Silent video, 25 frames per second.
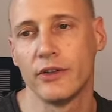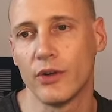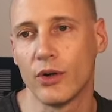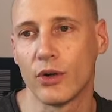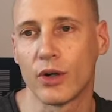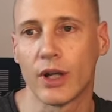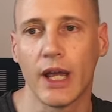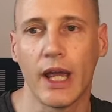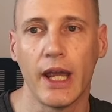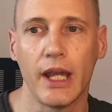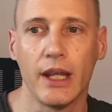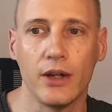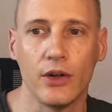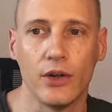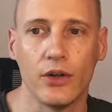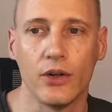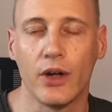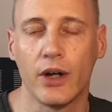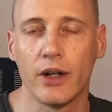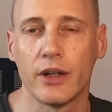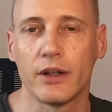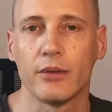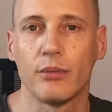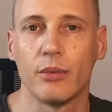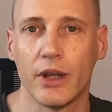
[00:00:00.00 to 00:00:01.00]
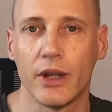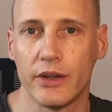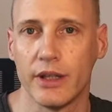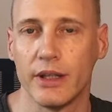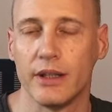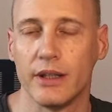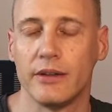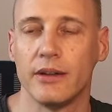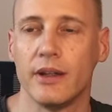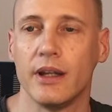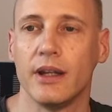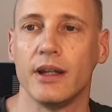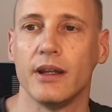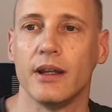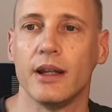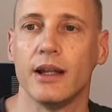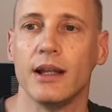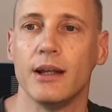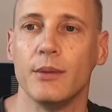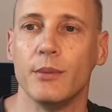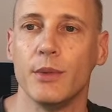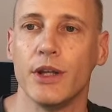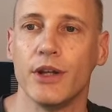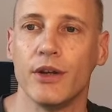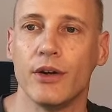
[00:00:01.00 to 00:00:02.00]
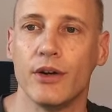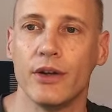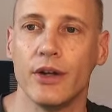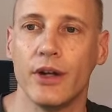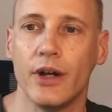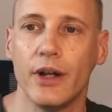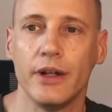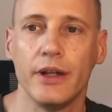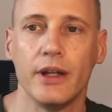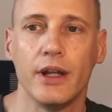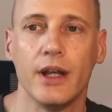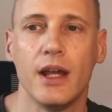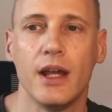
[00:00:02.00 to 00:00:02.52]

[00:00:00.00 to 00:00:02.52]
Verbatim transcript: okay or not, whether it's in the limit or not.